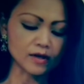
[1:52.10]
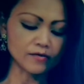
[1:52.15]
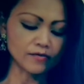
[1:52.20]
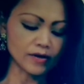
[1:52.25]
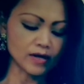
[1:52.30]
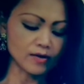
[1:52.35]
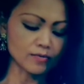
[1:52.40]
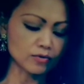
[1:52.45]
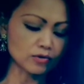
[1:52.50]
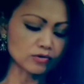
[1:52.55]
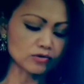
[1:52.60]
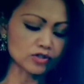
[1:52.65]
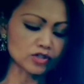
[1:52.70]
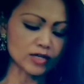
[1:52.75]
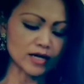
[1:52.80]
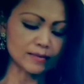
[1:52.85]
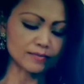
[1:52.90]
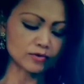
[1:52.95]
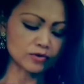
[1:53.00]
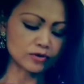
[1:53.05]
of Hebrews
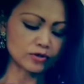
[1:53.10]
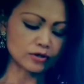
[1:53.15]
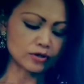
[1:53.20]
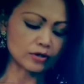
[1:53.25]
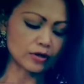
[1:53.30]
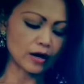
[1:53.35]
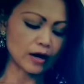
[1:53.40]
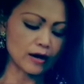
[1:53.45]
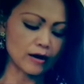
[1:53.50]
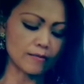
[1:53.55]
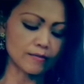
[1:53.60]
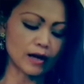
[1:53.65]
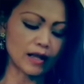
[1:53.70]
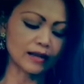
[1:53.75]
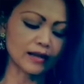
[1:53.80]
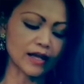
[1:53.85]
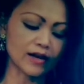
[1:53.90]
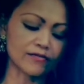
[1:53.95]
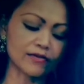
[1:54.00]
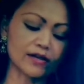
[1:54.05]
chapter um,
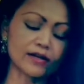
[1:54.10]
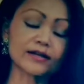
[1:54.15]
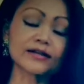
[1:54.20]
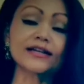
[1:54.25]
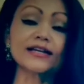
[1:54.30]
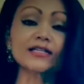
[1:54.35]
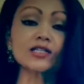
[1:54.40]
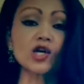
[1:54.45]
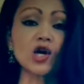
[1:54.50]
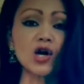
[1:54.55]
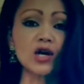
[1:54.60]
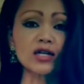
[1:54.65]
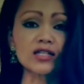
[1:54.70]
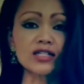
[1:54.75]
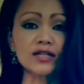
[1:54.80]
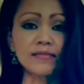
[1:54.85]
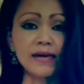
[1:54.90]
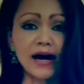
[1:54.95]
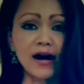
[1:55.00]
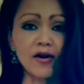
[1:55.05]
11 that
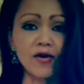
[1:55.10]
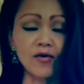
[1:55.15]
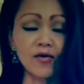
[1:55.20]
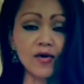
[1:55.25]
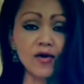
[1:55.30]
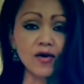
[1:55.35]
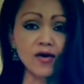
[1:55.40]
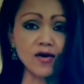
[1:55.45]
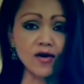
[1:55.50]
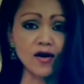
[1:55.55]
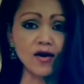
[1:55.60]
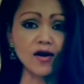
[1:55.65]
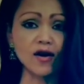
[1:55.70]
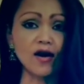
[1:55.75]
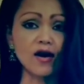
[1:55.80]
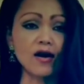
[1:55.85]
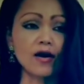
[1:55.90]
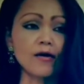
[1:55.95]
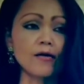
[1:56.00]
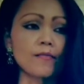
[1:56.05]
talks about
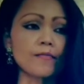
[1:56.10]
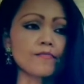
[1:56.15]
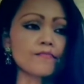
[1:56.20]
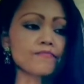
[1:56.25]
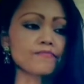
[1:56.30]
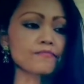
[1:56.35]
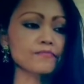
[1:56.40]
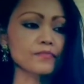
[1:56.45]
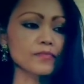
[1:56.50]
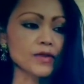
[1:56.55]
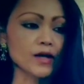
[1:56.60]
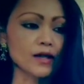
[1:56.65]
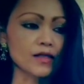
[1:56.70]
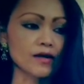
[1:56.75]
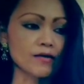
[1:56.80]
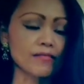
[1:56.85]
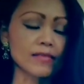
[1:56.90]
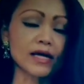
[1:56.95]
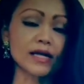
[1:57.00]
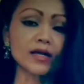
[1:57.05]
um,
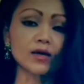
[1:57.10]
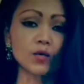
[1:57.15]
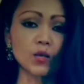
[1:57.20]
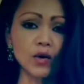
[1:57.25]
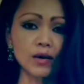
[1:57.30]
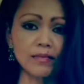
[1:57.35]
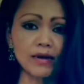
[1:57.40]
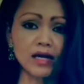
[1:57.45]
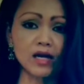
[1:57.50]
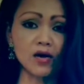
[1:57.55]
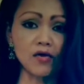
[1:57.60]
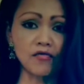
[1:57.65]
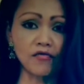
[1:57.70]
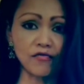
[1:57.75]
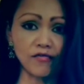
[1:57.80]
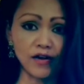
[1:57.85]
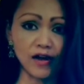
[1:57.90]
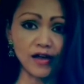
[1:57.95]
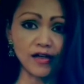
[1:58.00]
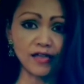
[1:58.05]
the men and women of
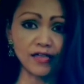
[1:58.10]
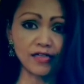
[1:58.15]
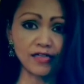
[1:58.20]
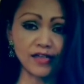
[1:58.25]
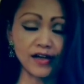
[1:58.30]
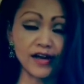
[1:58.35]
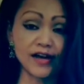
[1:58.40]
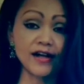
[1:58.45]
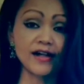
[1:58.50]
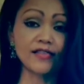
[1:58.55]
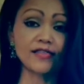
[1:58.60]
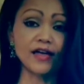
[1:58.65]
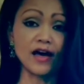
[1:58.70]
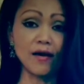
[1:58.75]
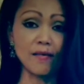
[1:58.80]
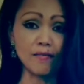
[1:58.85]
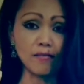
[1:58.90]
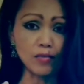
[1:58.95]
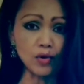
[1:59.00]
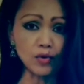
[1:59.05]
faith
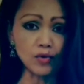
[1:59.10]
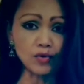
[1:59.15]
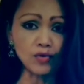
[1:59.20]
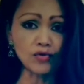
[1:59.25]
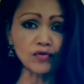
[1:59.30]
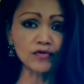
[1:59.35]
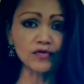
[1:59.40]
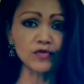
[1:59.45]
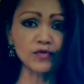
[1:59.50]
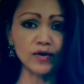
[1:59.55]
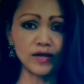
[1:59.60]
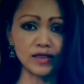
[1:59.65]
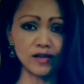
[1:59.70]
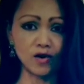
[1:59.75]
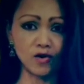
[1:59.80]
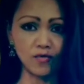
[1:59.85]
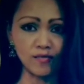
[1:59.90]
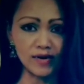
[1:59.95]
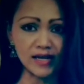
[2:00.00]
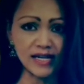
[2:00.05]
that moved with
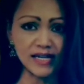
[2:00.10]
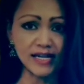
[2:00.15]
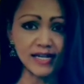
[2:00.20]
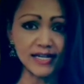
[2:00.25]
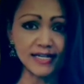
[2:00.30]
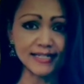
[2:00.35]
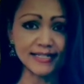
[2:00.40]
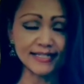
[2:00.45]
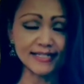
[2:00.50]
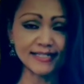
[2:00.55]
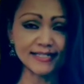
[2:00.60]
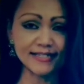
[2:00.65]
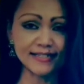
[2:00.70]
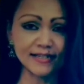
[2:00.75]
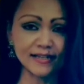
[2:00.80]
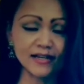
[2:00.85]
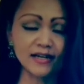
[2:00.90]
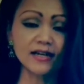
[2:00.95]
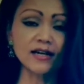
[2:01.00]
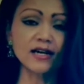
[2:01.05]

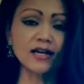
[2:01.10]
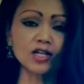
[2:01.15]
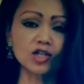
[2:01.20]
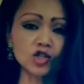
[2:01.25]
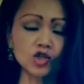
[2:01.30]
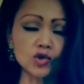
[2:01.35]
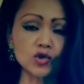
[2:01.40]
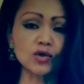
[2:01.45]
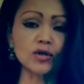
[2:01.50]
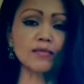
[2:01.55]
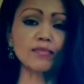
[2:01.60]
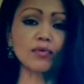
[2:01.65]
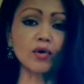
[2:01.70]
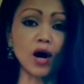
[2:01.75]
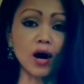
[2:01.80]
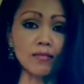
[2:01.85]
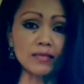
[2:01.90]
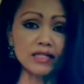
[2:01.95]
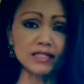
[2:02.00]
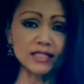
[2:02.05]
obedience into the
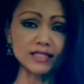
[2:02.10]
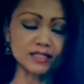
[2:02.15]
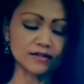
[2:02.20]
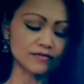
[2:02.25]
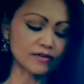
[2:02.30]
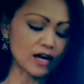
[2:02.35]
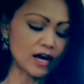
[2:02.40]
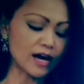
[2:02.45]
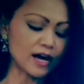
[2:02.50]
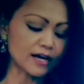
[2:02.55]
promises of